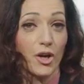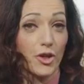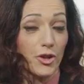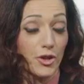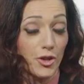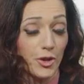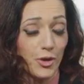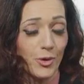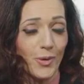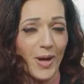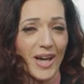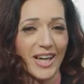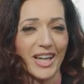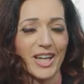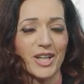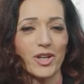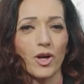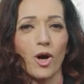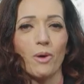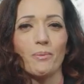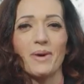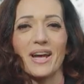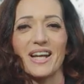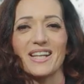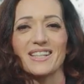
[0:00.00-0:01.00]
Through
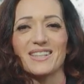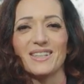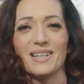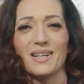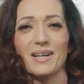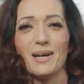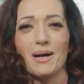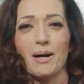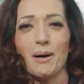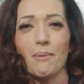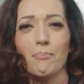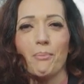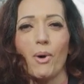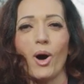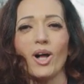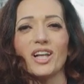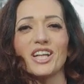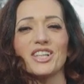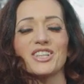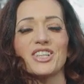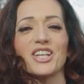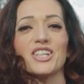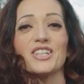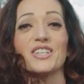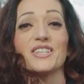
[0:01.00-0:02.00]
economics,
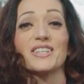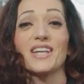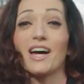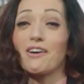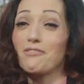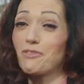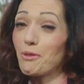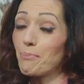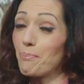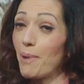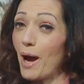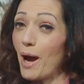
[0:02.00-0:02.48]
politicians have the